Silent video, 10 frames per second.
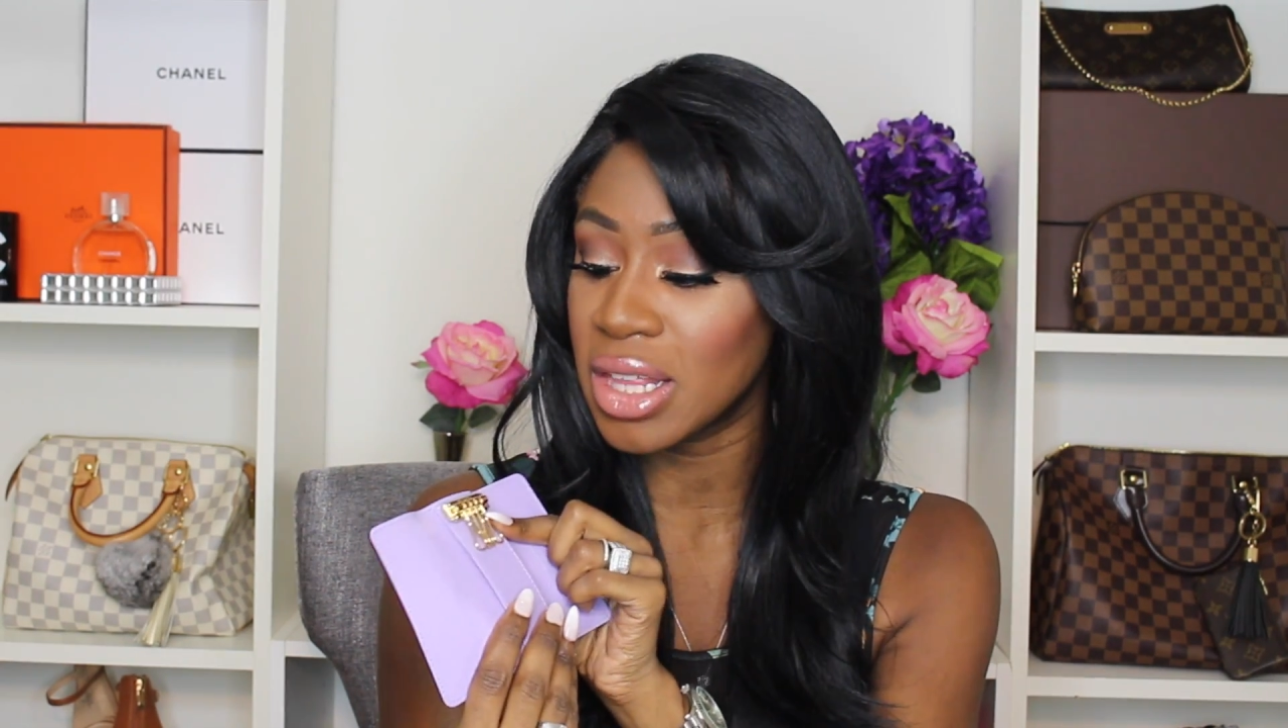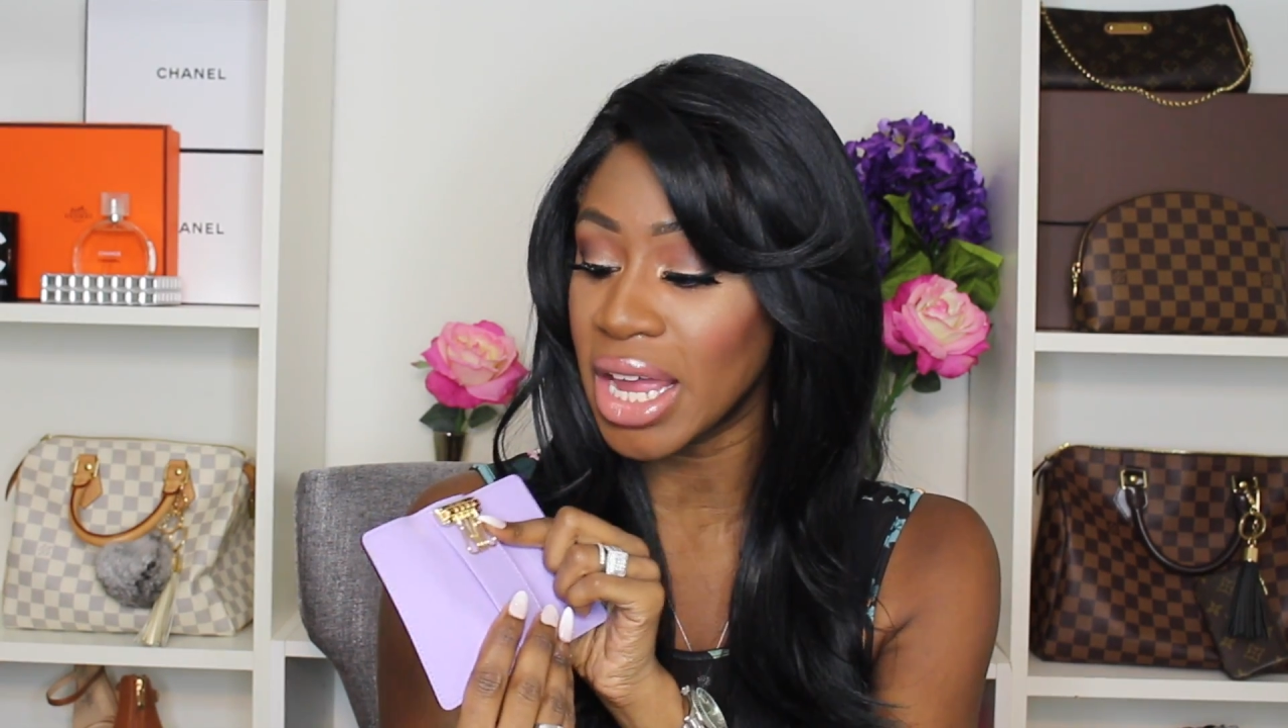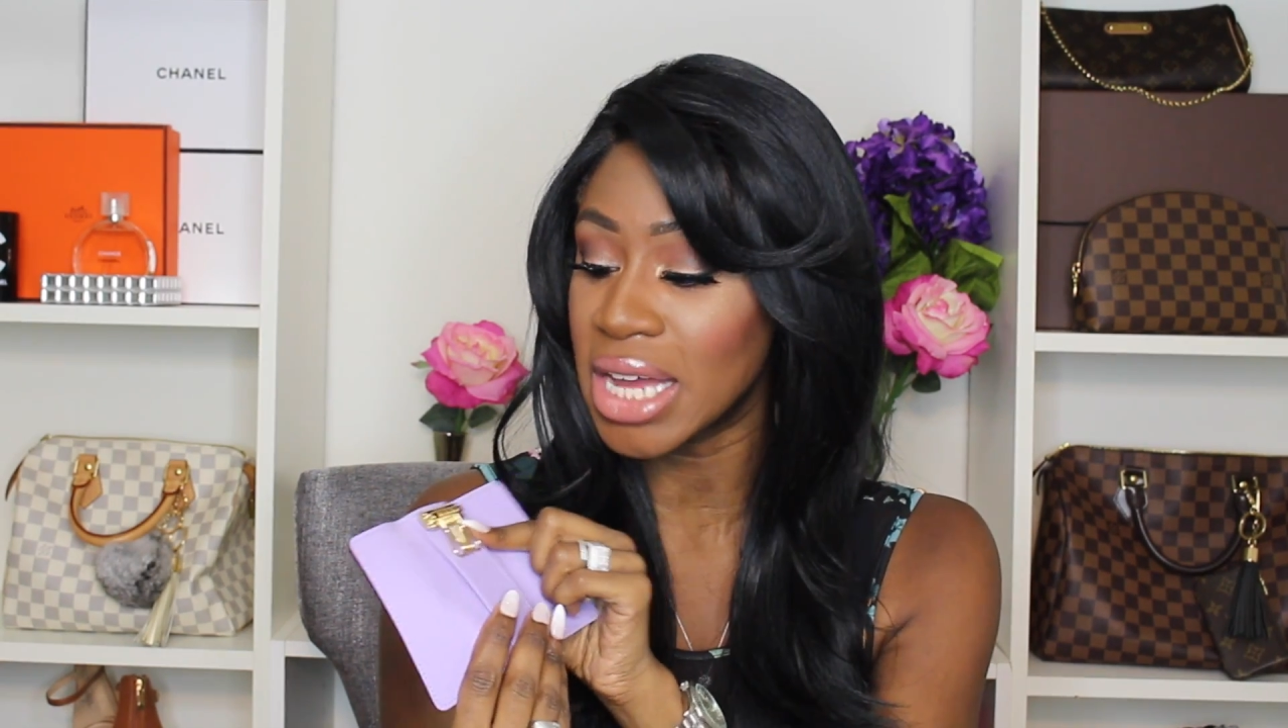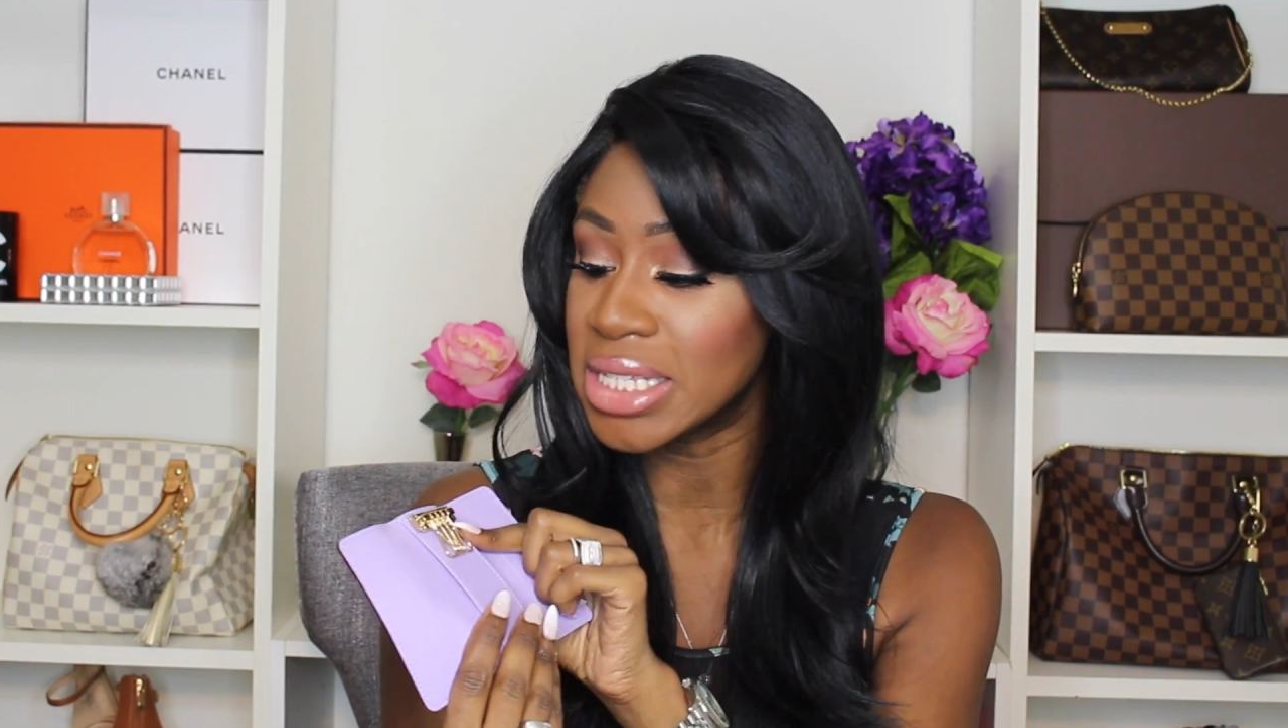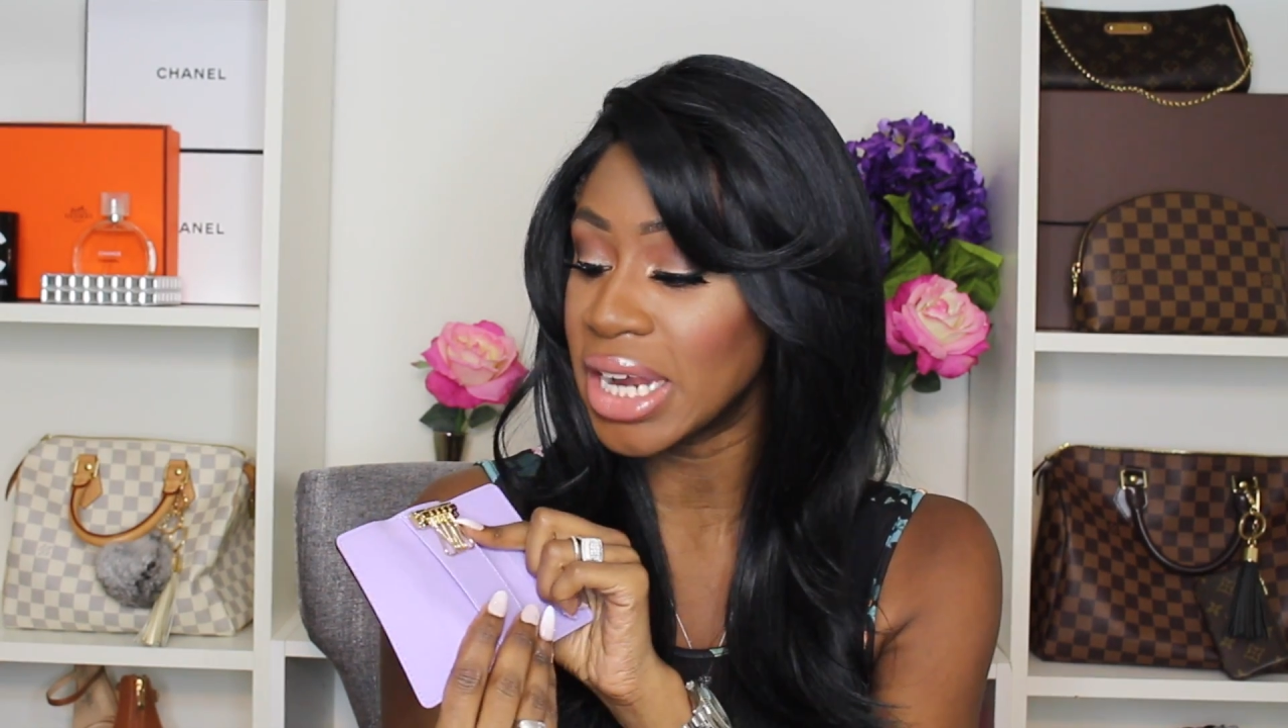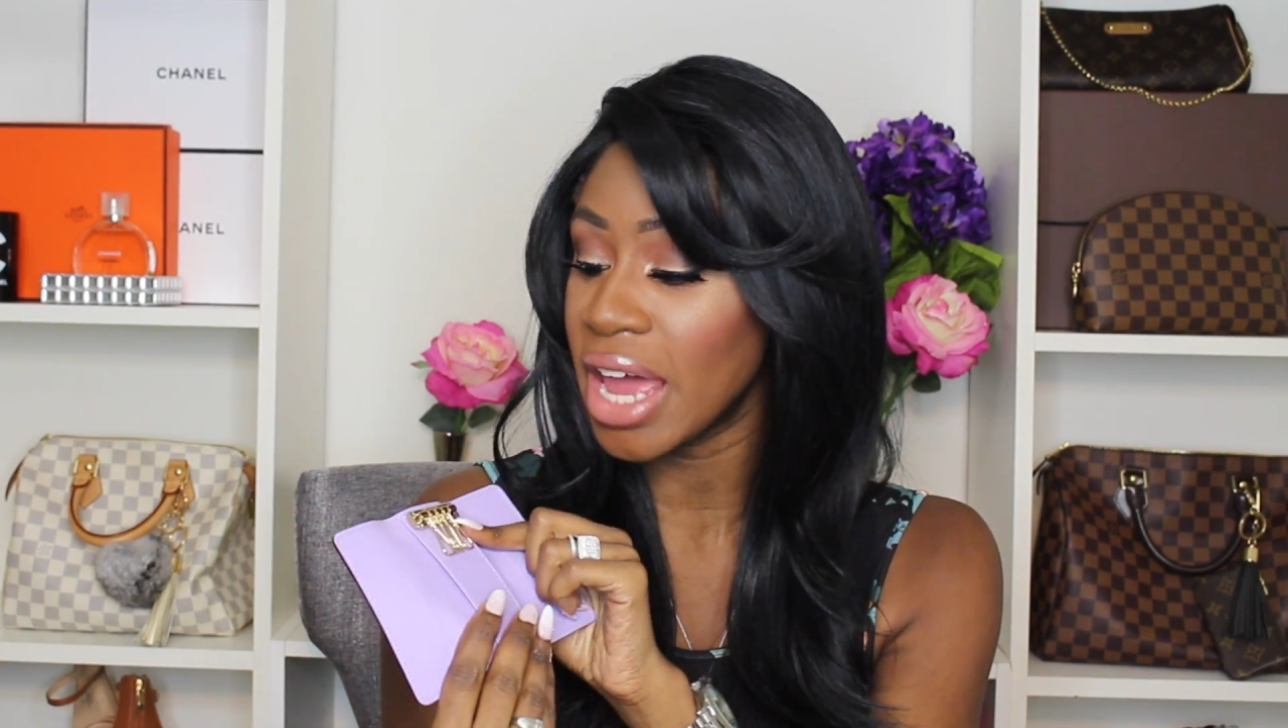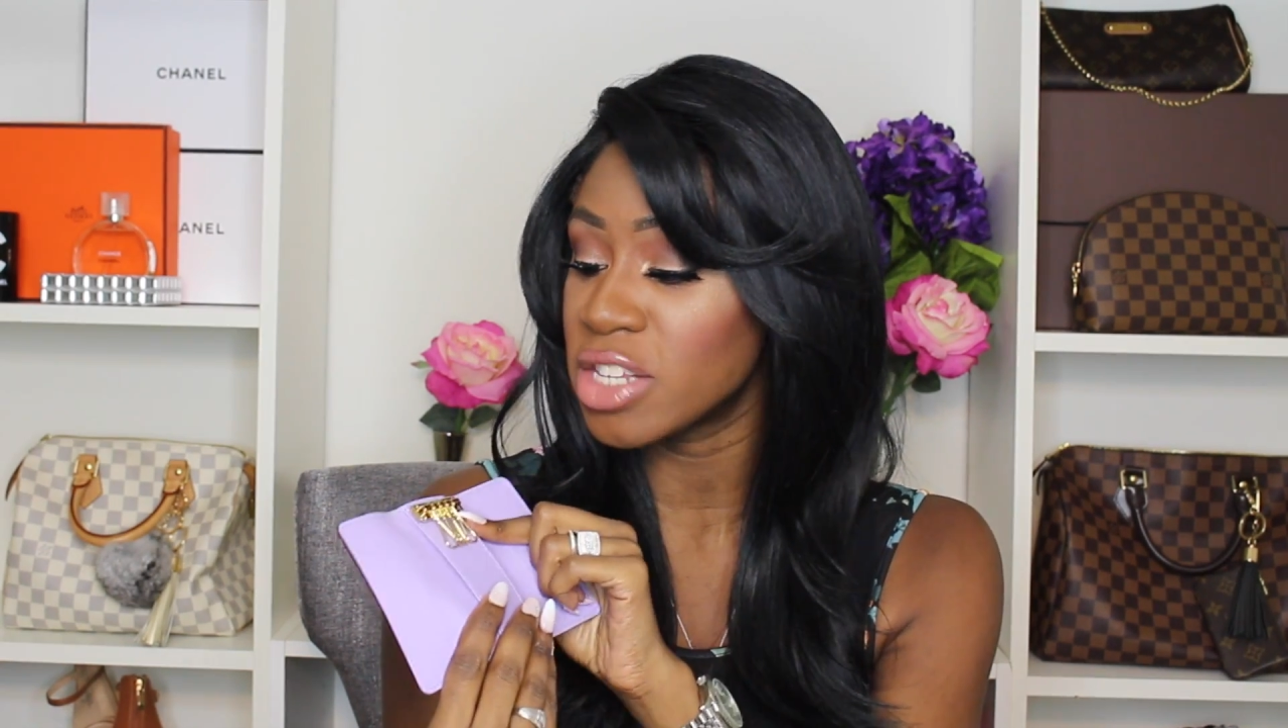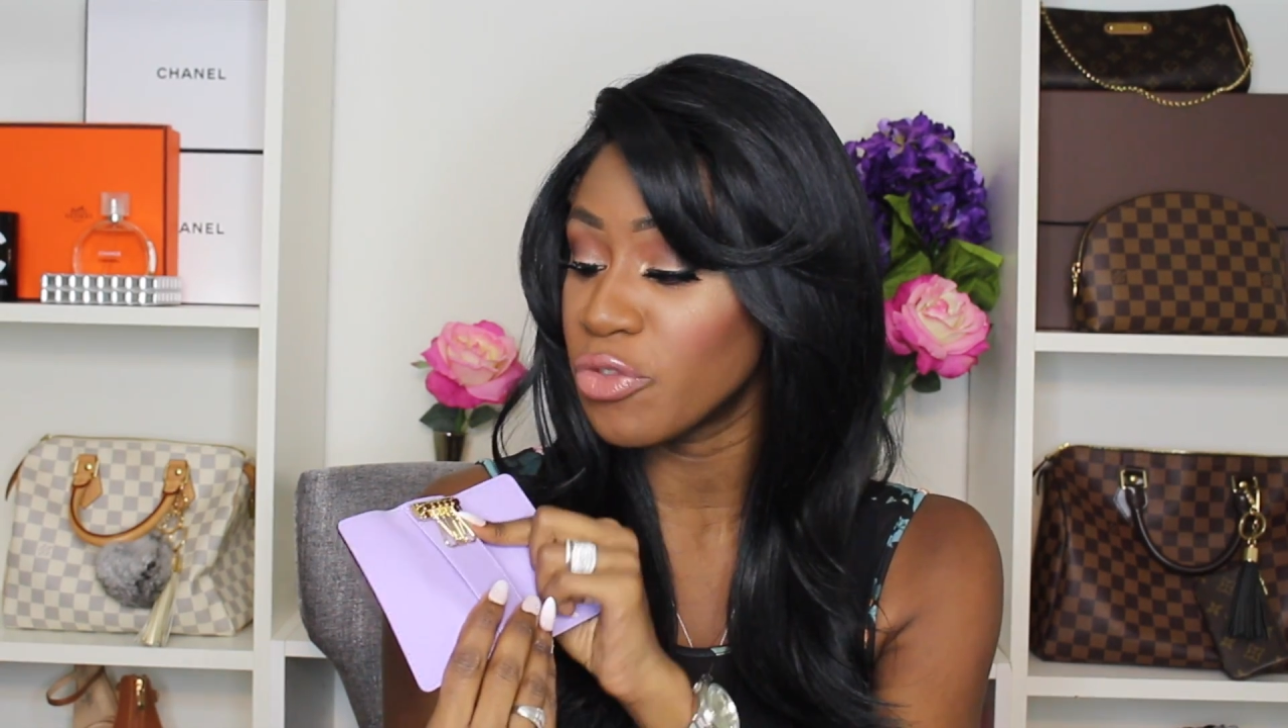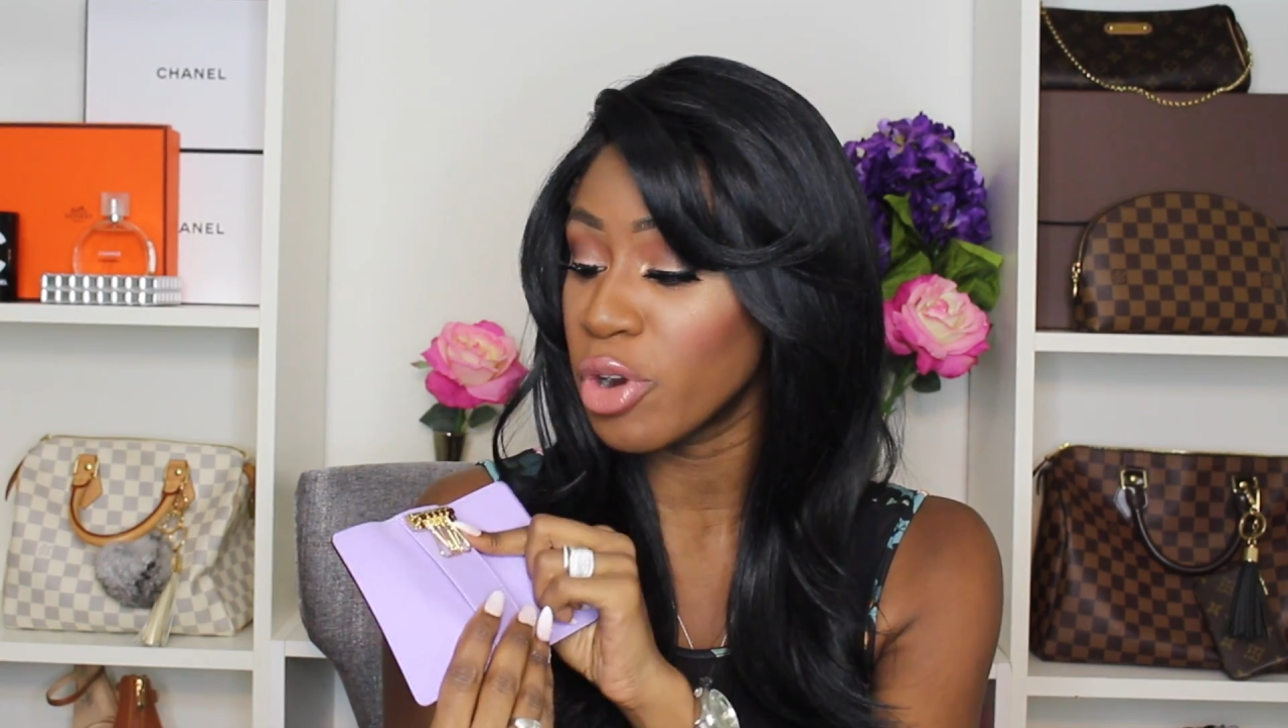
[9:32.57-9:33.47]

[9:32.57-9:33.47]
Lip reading: Like I said, it has